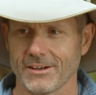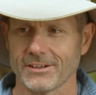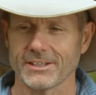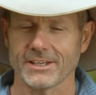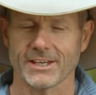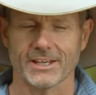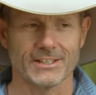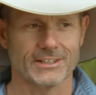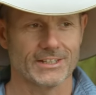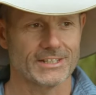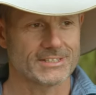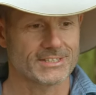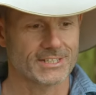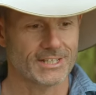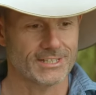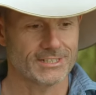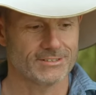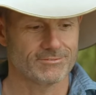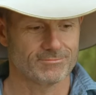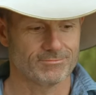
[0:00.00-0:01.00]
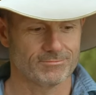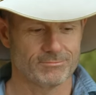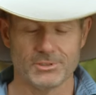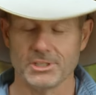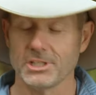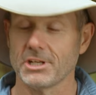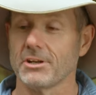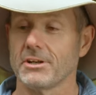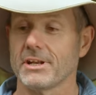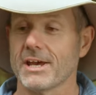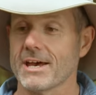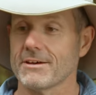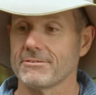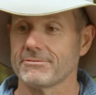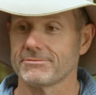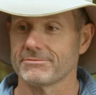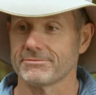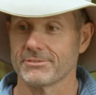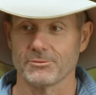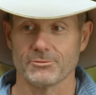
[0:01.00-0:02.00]
Okay, let's say you don't have
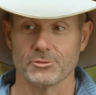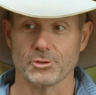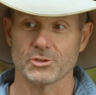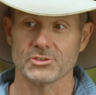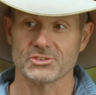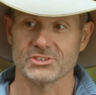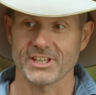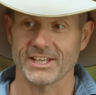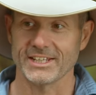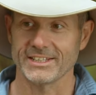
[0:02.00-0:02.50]
a first